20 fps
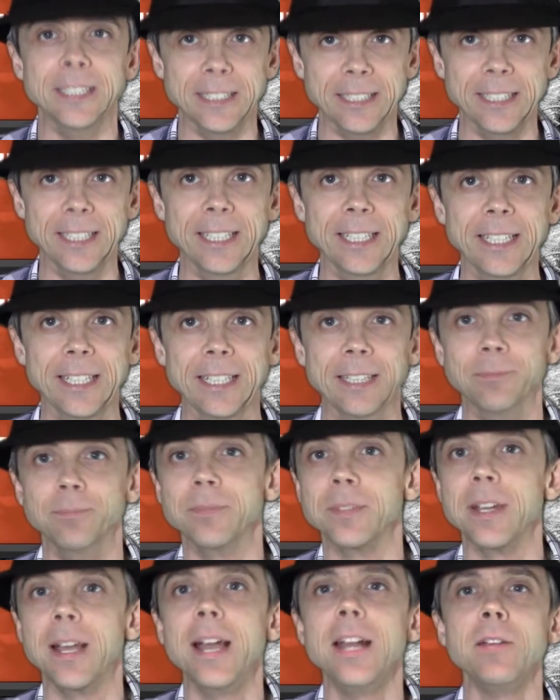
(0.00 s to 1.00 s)
Yeah.
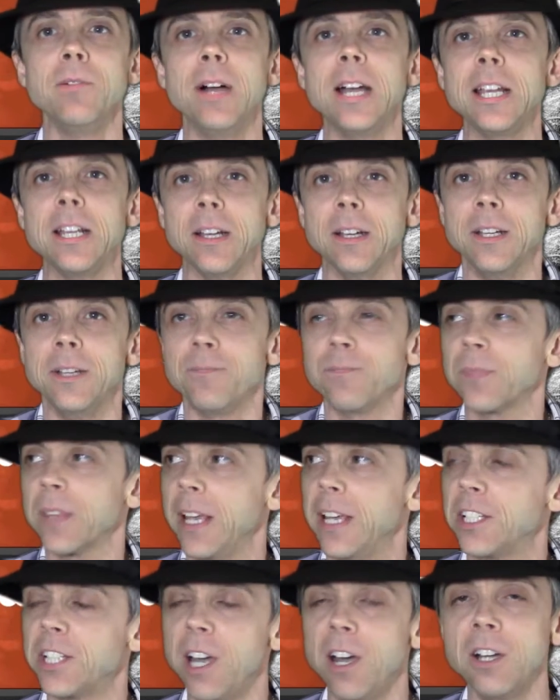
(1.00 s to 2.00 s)
Anyway,
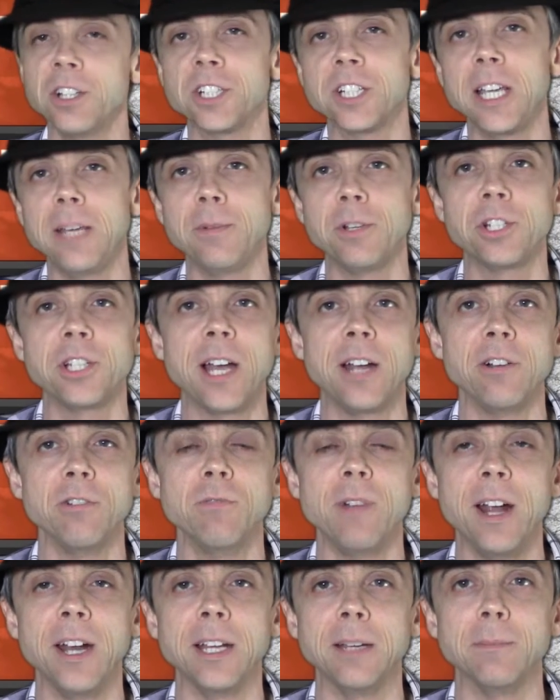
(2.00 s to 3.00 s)
it's hard to keep a channel
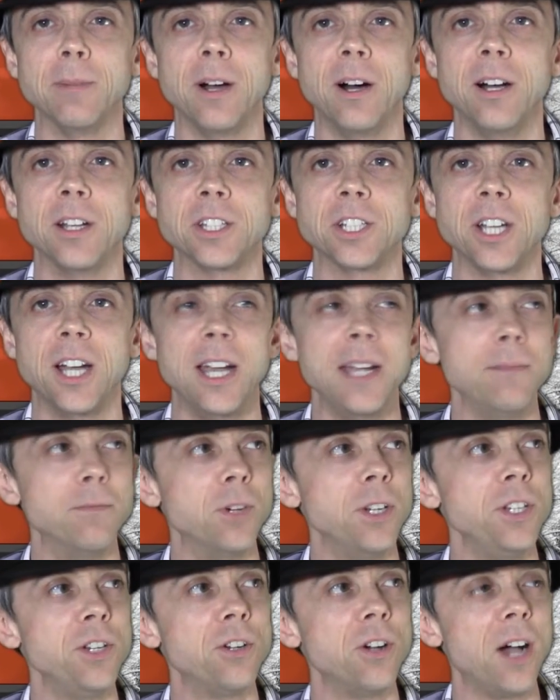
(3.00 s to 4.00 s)
running part-time
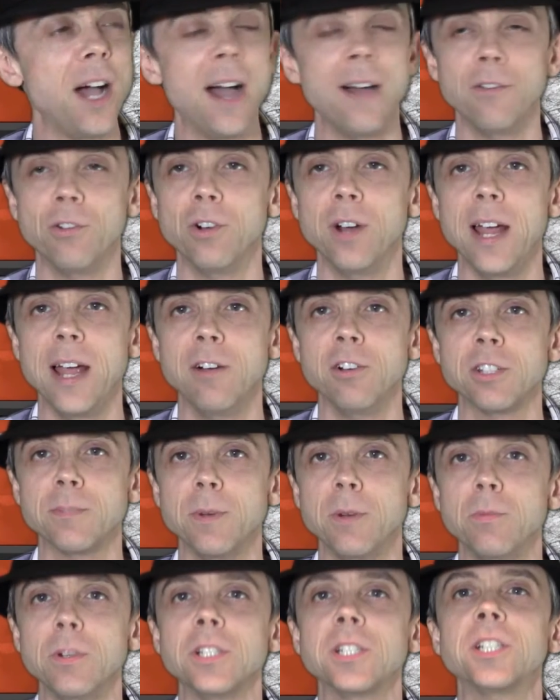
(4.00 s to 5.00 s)
when you've got other hours,
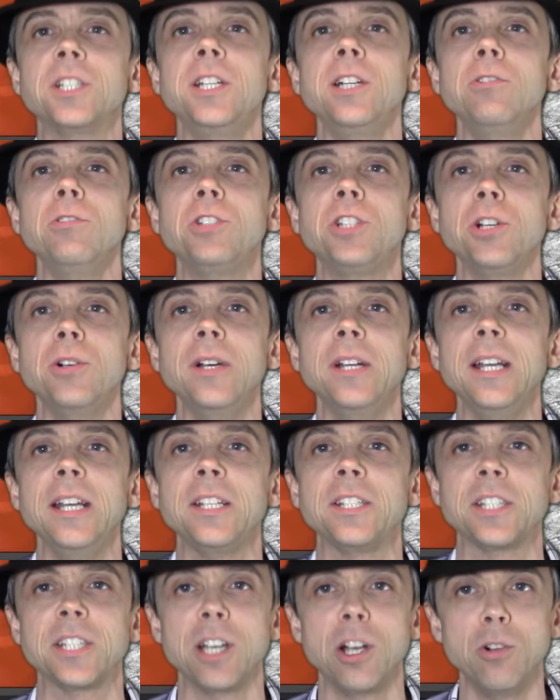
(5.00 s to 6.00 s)
but we're still doing
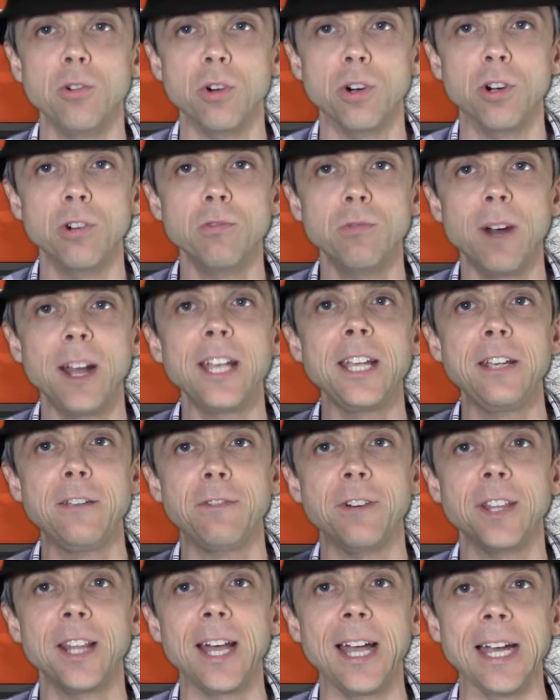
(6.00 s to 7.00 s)
it, so hooray
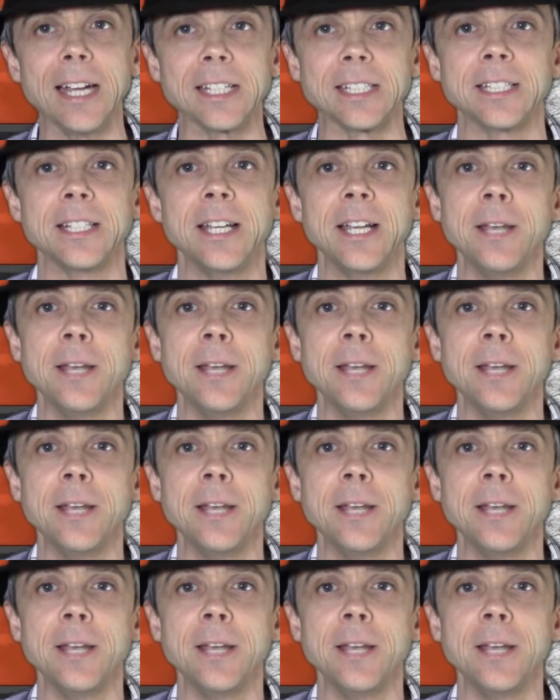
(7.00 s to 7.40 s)
for that.